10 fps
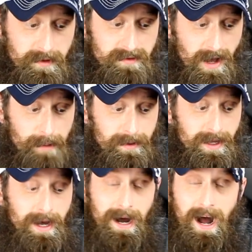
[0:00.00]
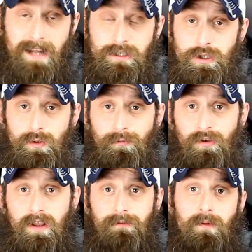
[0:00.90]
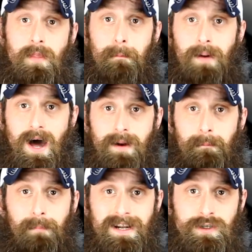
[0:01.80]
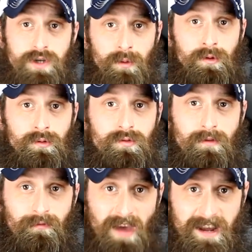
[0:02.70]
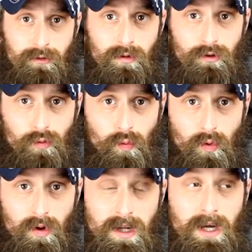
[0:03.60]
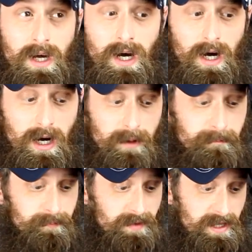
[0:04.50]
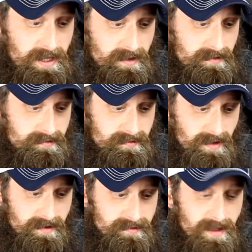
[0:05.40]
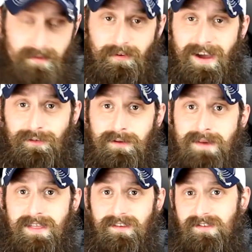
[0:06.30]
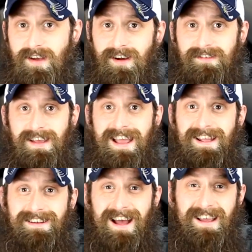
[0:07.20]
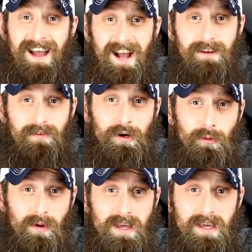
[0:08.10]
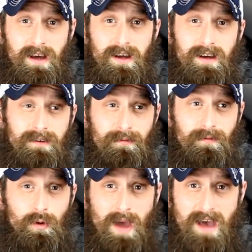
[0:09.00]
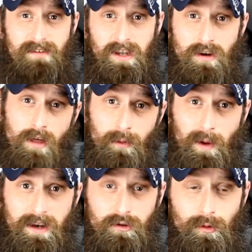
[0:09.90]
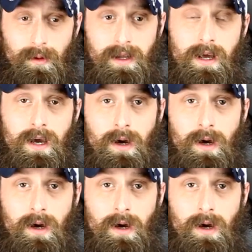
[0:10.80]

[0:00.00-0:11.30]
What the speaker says: from the top? I do fill it from the bottom, but I don't use the factory tool. He says that the factory method sucks, and I kind of agree if you have another way to do it.